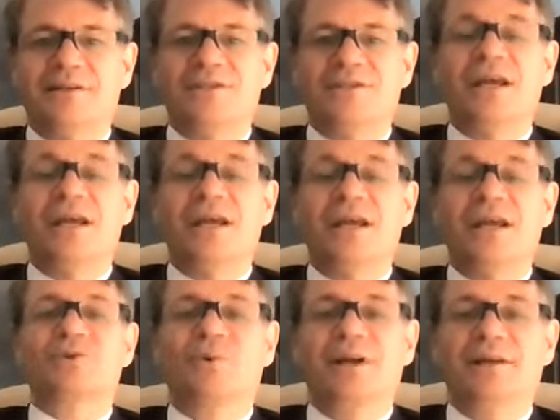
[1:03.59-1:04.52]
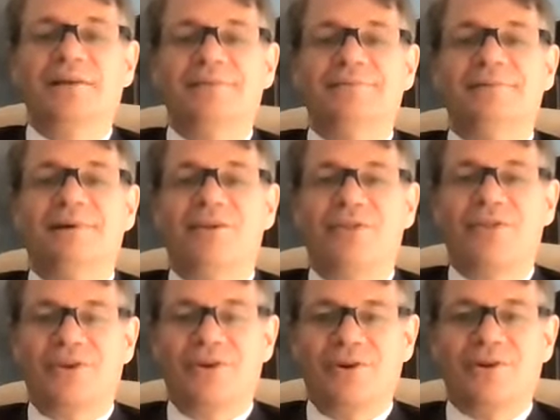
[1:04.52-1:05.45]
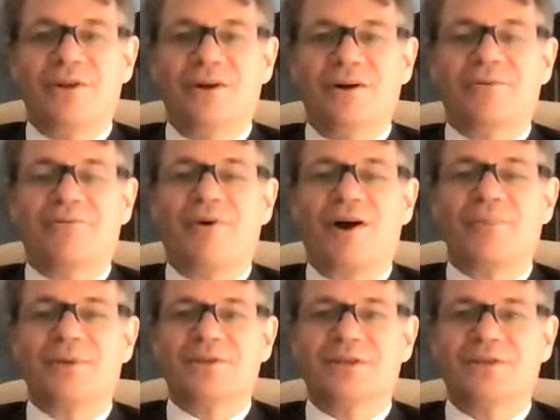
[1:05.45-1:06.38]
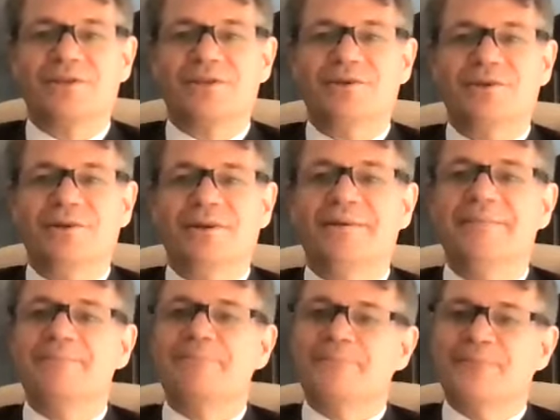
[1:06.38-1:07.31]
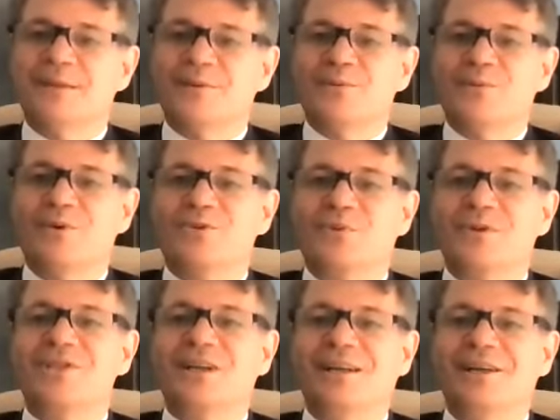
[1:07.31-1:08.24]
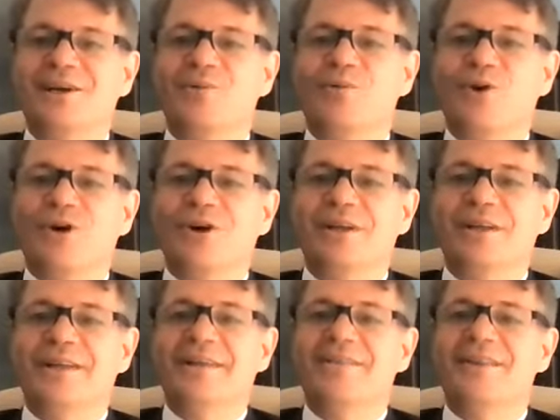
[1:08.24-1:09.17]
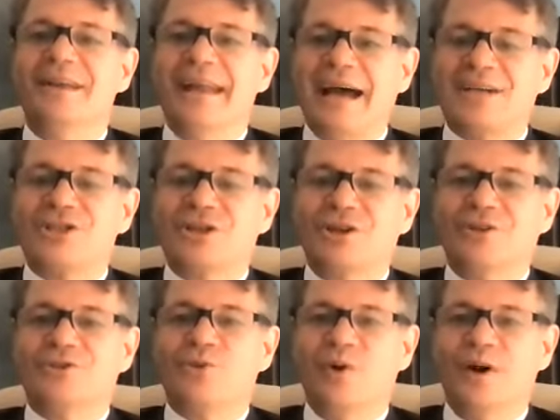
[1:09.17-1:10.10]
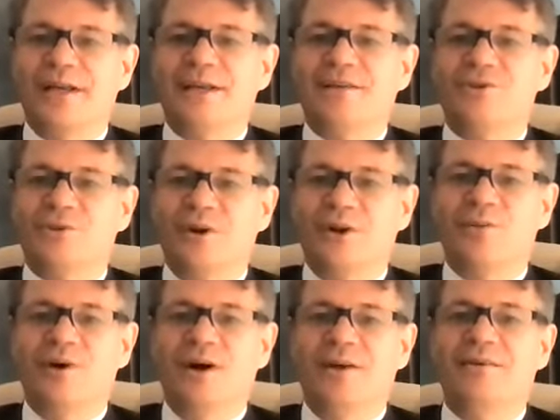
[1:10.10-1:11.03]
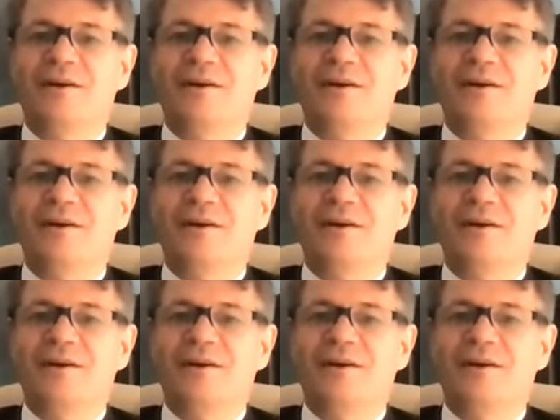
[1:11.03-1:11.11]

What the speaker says: Jacob Sweet, a third-year pharmacy student, was recently awarded the National 2021